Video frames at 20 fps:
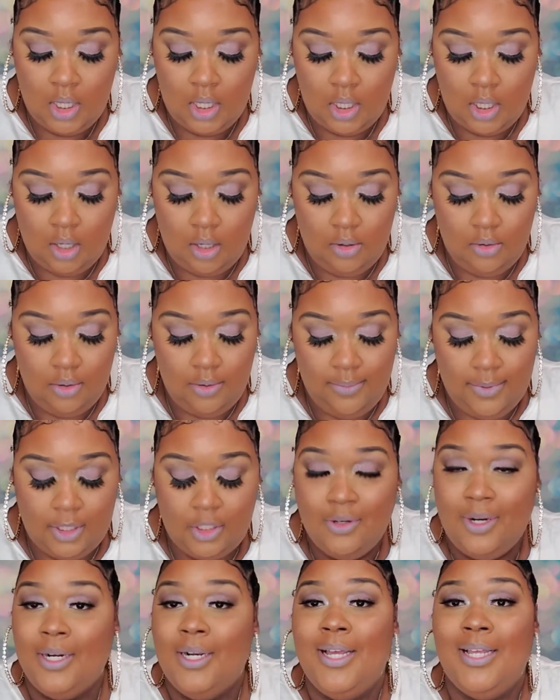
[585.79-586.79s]
y'all know he be
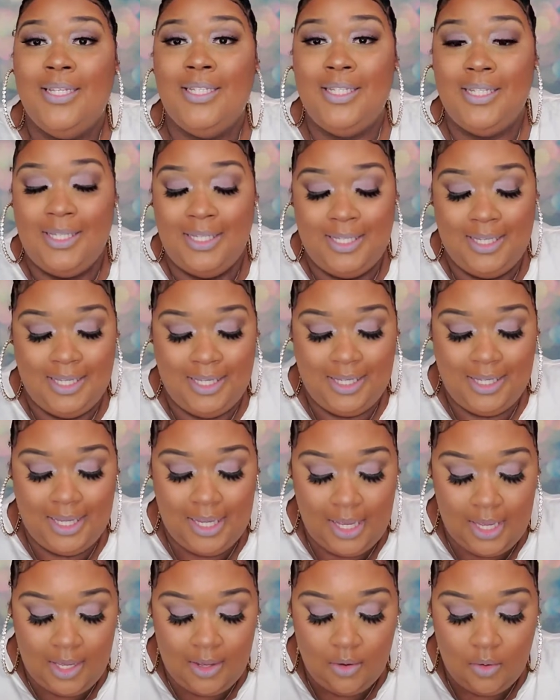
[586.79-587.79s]
trying to
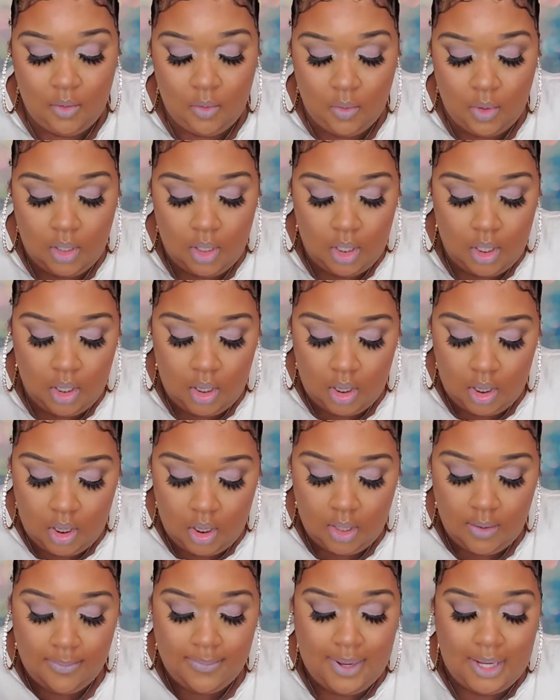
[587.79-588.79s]
steal
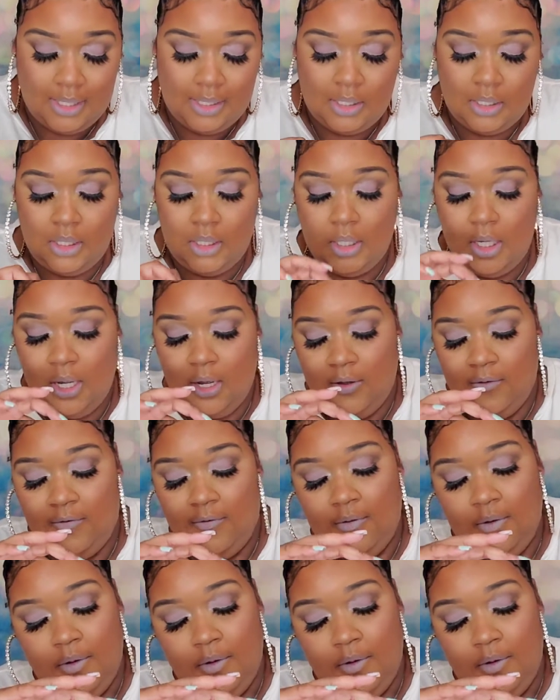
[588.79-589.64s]
my stuff.